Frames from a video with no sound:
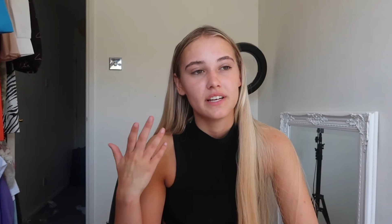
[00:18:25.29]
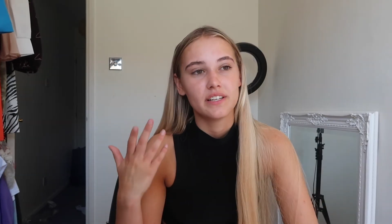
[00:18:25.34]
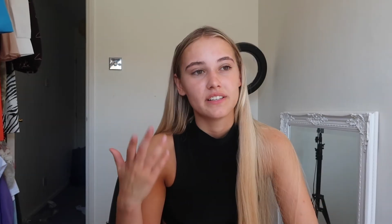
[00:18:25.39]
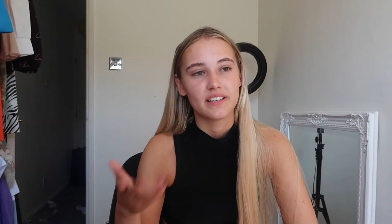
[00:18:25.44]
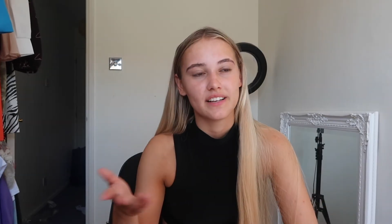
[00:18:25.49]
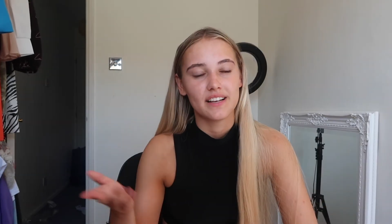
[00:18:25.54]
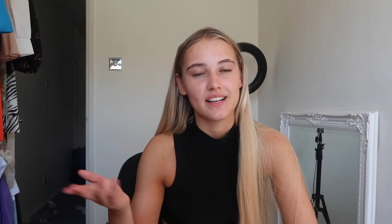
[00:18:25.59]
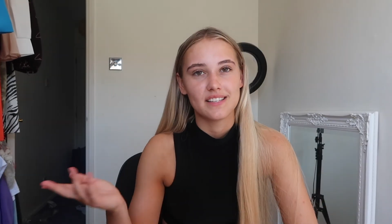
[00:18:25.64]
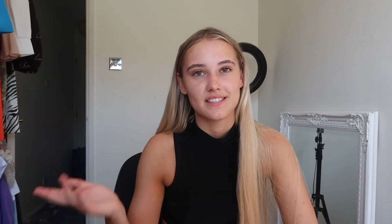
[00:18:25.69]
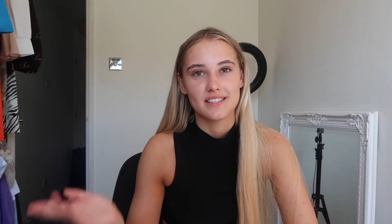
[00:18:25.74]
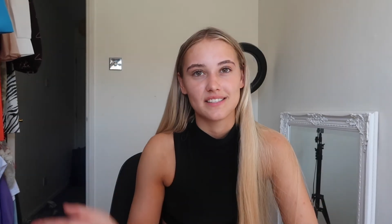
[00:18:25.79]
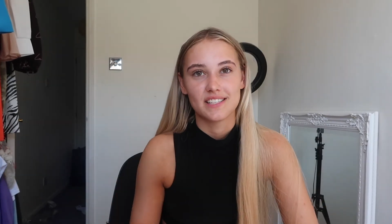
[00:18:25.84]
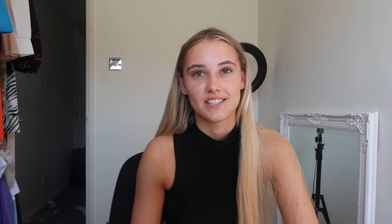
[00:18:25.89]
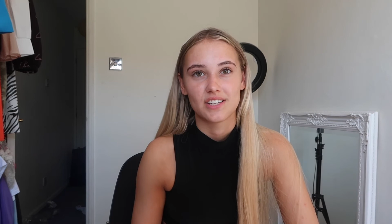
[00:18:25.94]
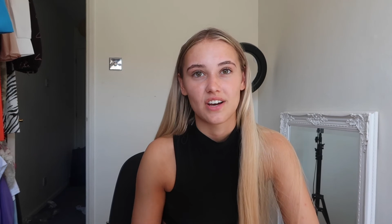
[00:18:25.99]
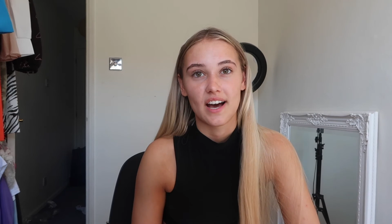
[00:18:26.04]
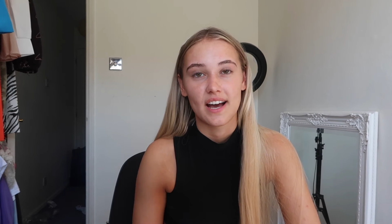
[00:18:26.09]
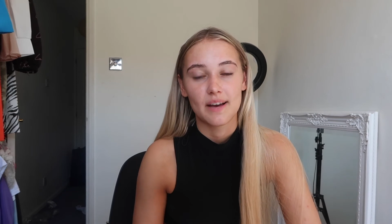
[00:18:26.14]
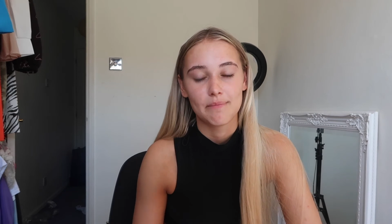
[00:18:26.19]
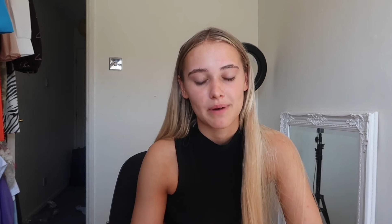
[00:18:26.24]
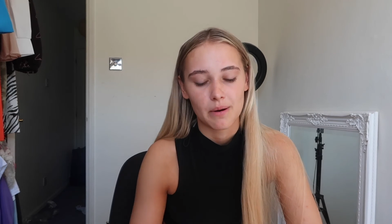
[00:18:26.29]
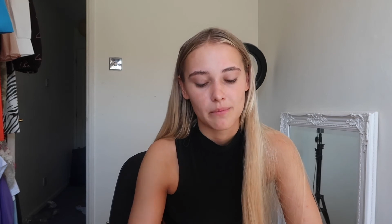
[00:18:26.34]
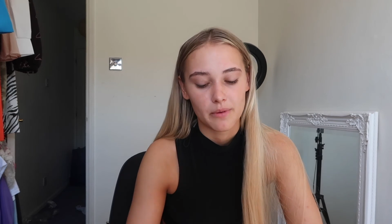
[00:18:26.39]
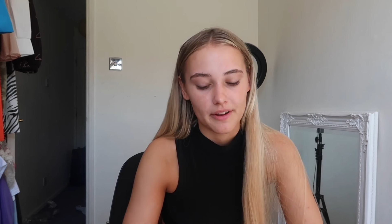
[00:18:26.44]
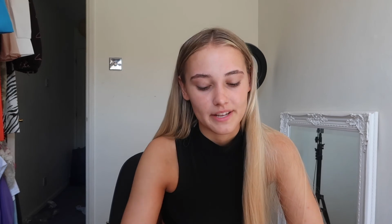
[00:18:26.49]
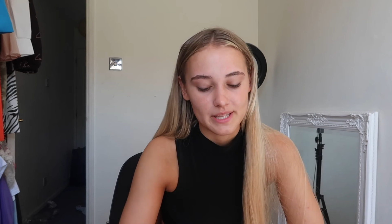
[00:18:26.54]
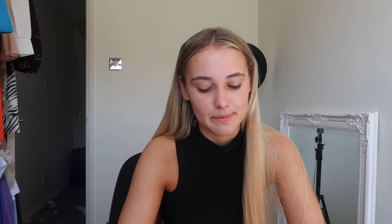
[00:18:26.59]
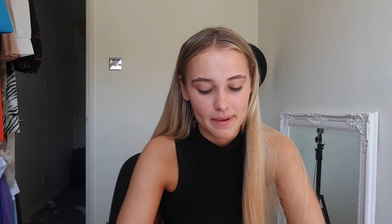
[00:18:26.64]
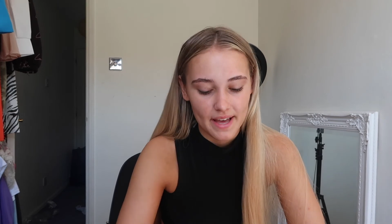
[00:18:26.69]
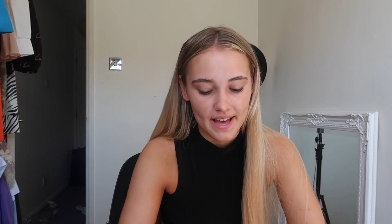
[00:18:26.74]
Didn't listen, did I? Mum
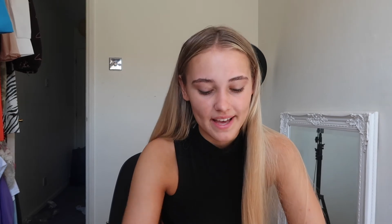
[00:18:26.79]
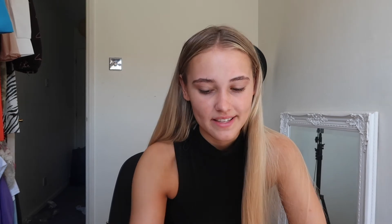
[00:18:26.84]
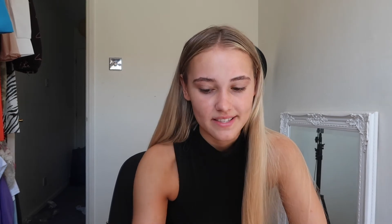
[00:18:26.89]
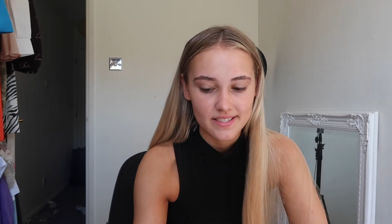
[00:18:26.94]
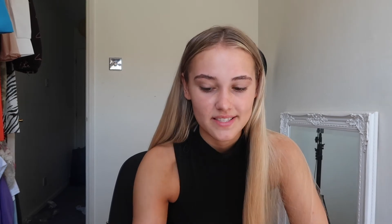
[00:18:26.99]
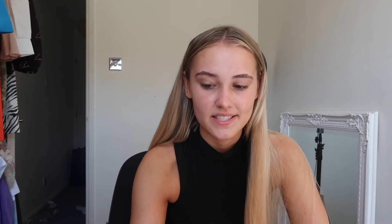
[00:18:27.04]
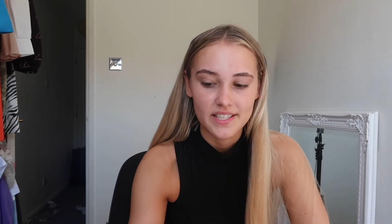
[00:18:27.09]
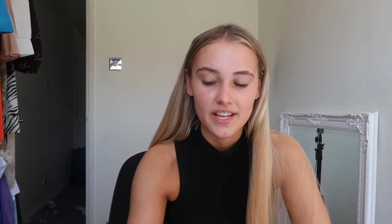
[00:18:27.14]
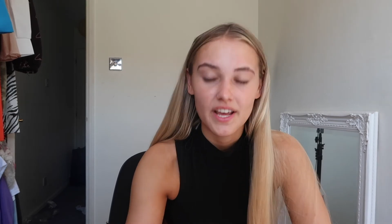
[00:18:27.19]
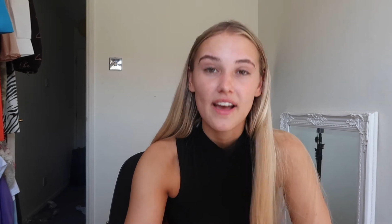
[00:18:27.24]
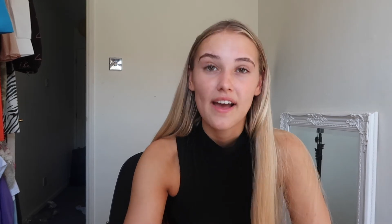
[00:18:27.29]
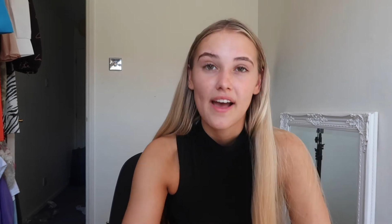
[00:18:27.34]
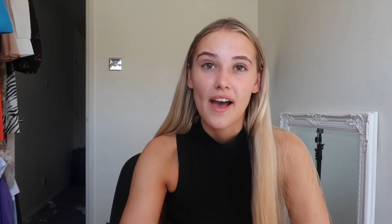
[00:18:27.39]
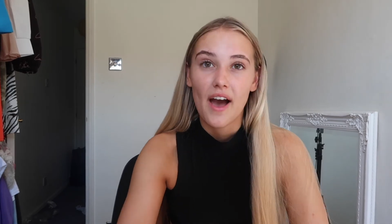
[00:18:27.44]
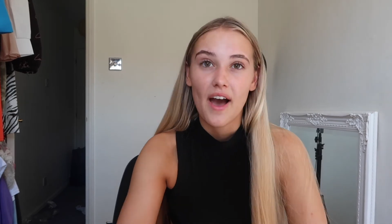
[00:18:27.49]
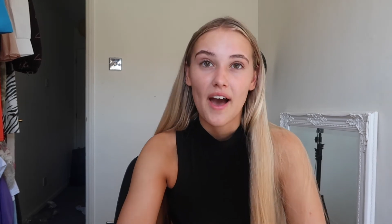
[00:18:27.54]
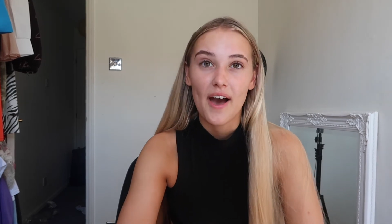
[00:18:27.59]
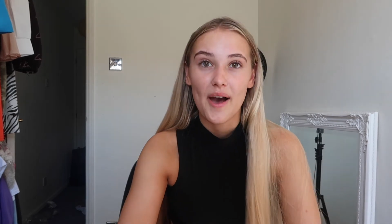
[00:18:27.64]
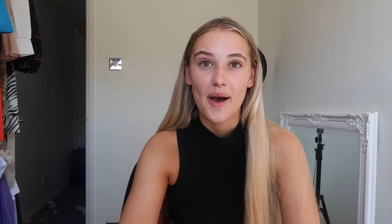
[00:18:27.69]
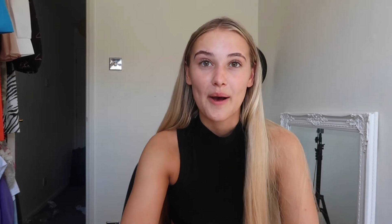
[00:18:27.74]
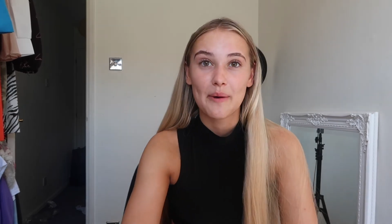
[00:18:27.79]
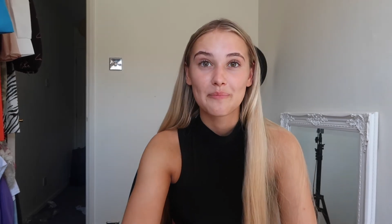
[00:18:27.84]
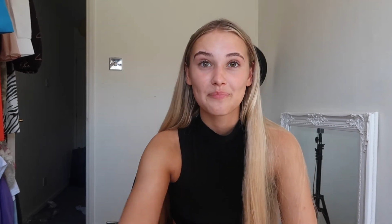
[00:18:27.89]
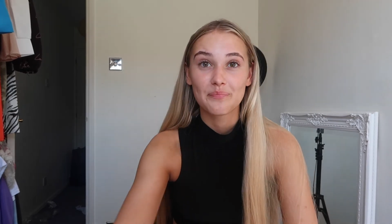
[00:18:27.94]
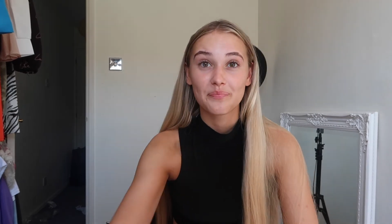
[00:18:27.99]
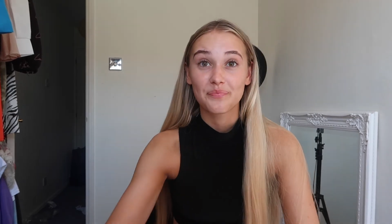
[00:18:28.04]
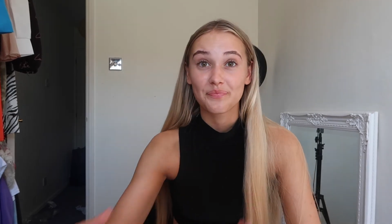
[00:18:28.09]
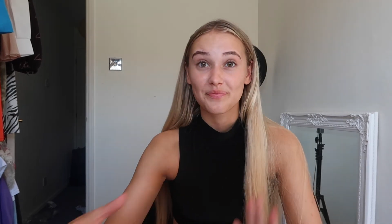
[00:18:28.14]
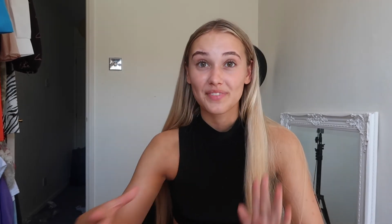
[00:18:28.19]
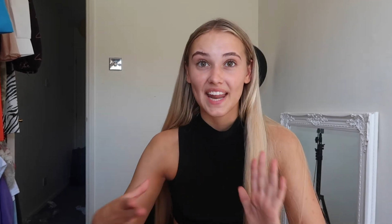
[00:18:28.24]
knows best. Um, and